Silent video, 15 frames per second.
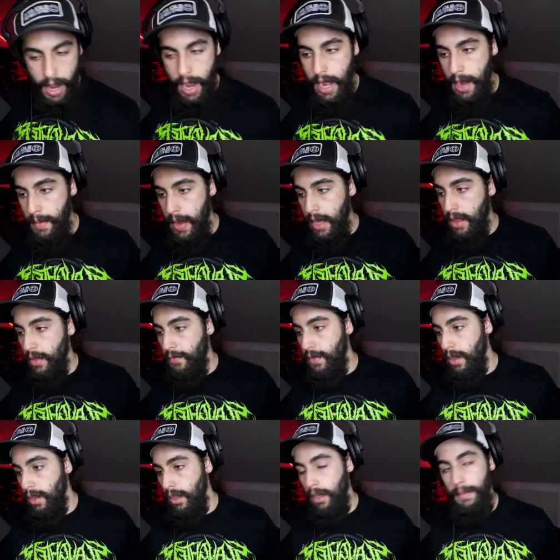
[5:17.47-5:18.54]
And it makes it
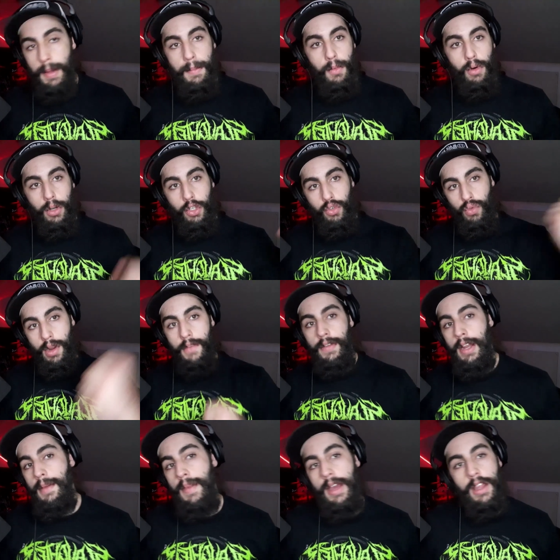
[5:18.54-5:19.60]
feel a little bit more
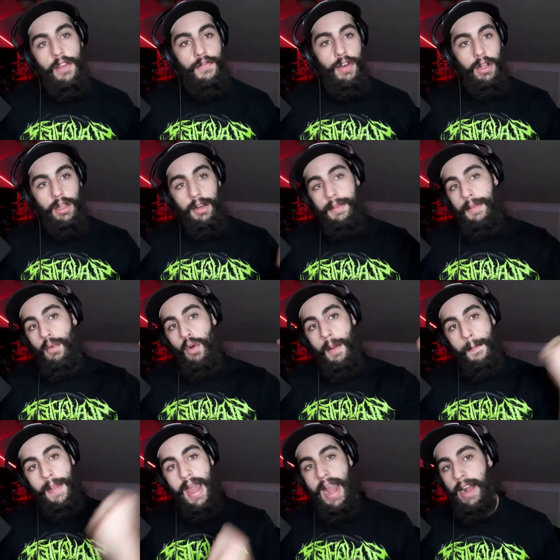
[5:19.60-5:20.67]
driven. It makes it feel a little bit
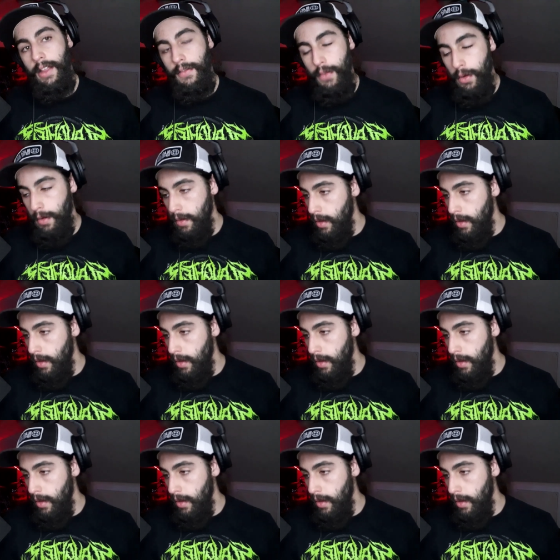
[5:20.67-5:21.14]
more impactful.